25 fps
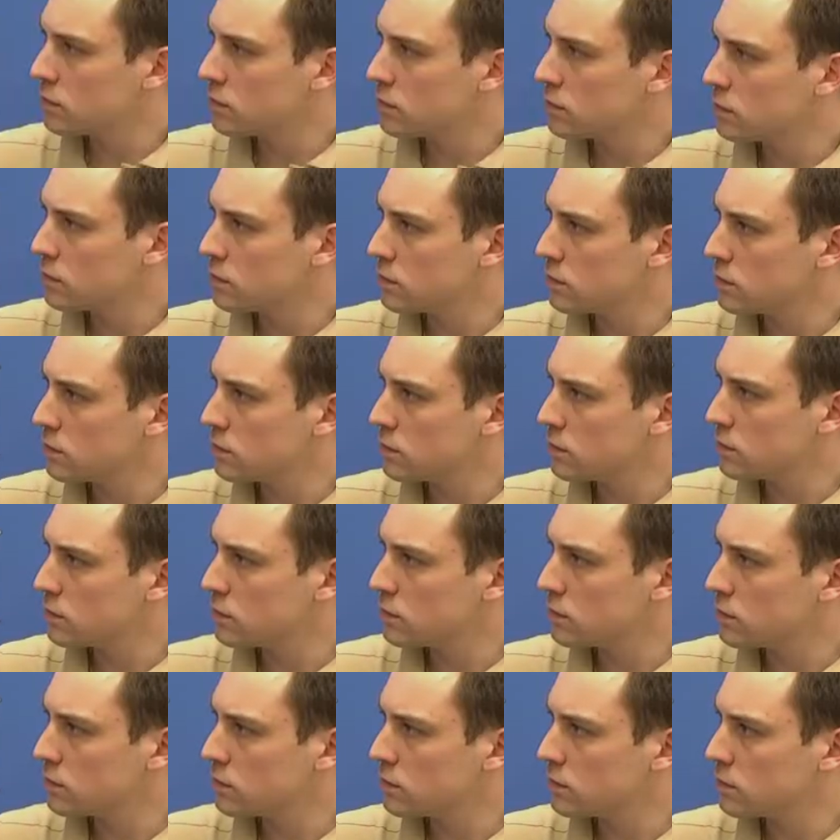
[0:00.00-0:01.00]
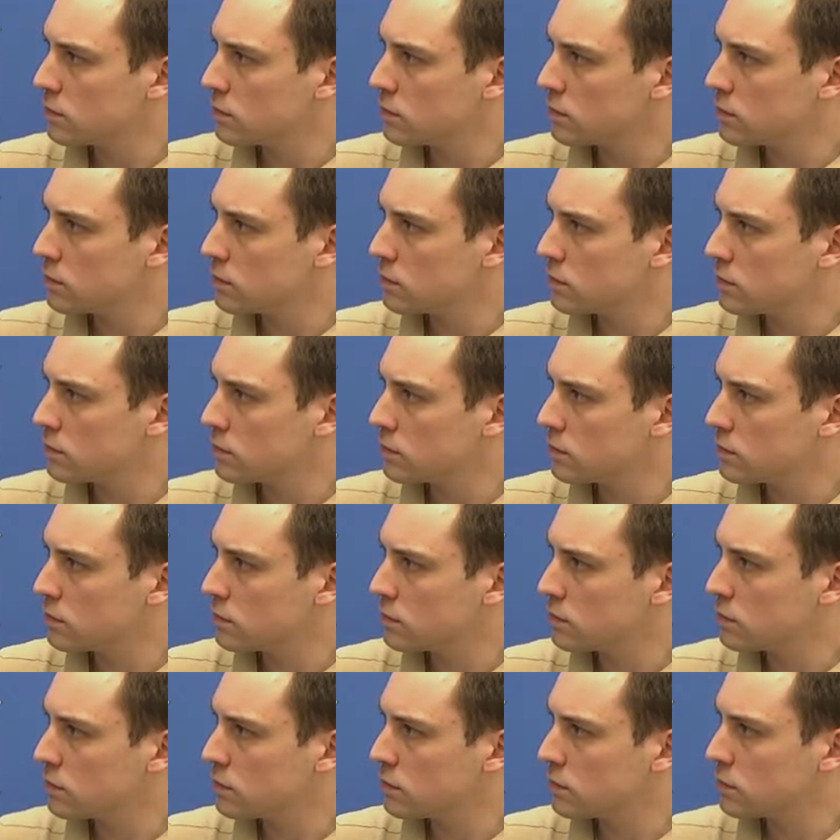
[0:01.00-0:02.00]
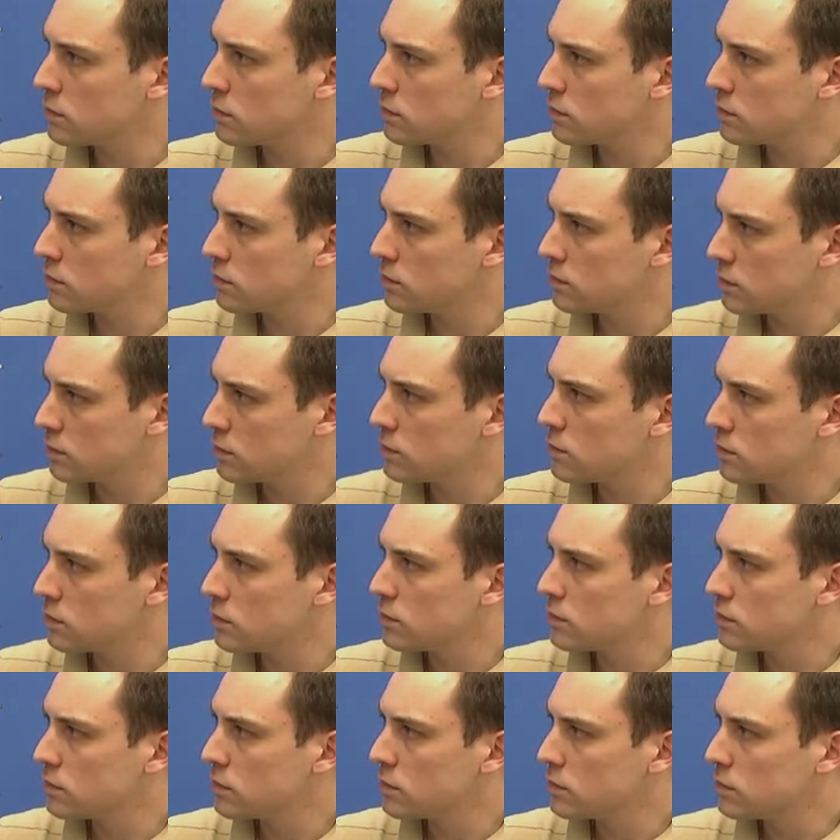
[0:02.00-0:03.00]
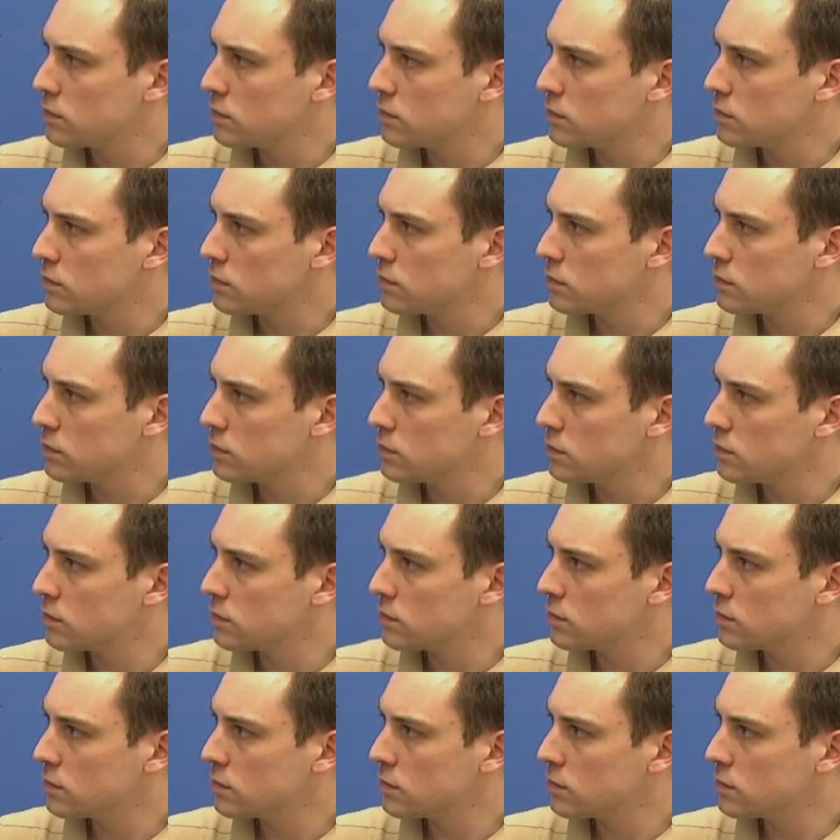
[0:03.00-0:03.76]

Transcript: [no speech]